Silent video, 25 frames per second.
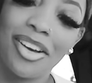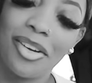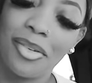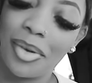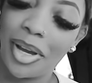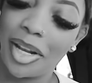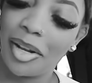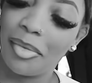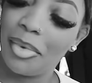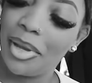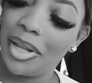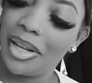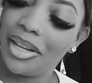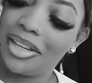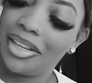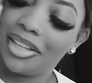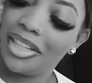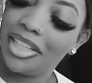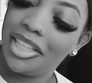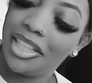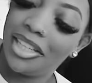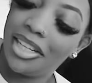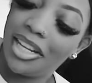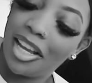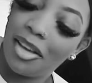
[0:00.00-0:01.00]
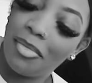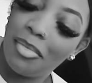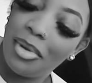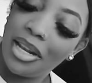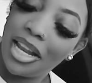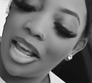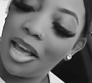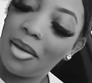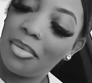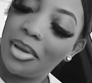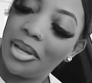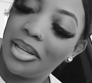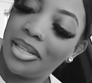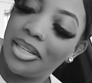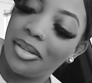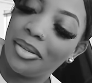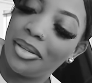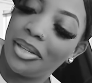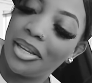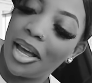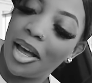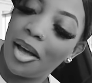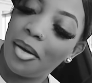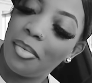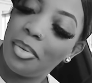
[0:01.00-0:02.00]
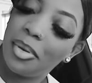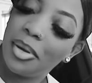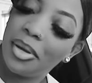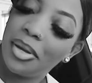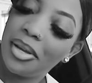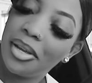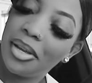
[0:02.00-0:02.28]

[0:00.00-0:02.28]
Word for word: wait a minute she got me napkins on top